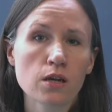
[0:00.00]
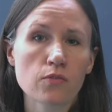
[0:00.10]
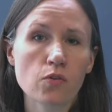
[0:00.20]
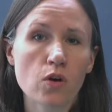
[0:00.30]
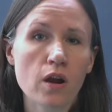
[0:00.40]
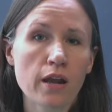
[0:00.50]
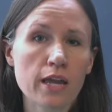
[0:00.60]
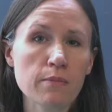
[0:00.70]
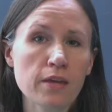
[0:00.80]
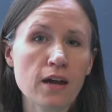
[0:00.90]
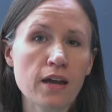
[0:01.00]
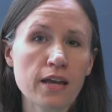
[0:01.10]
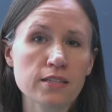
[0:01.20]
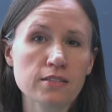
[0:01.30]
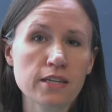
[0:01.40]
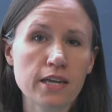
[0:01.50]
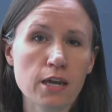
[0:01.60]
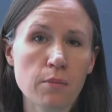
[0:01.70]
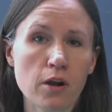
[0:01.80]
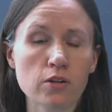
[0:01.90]
"For our A P I S D
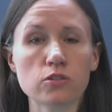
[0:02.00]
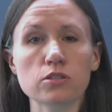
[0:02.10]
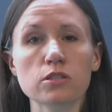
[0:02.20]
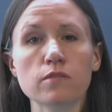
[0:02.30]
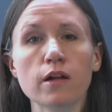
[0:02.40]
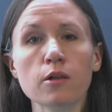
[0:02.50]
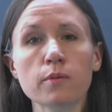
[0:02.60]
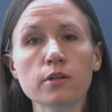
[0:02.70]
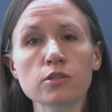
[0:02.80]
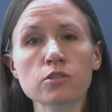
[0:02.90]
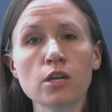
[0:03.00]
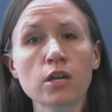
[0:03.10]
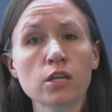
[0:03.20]
K partners and developers,